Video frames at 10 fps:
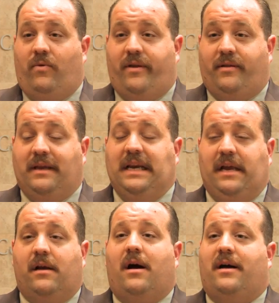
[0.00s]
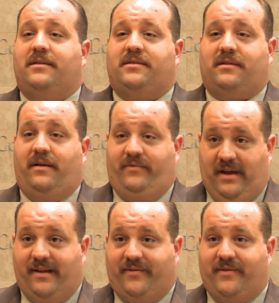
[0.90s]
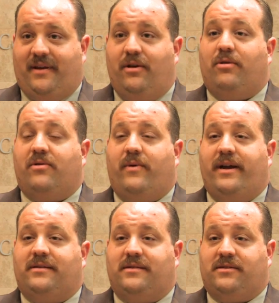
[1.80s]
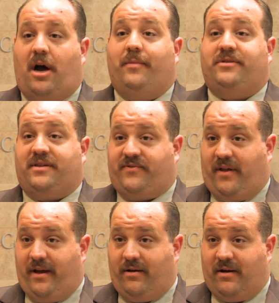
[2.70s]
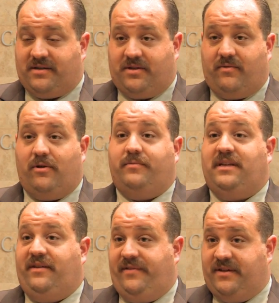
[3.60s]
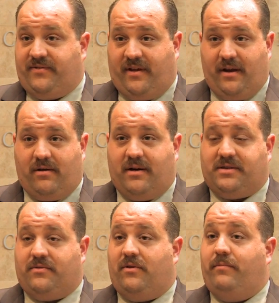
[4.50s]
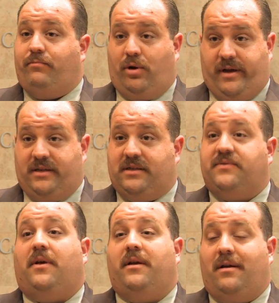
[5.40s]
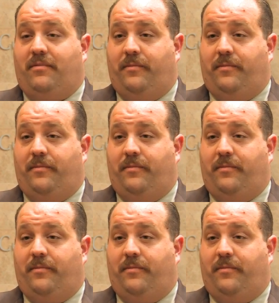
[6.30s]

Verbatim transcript: One of the leading cause of deaths in earthquakes is objects flying across the room, TVs flying across the room, bookcases falling on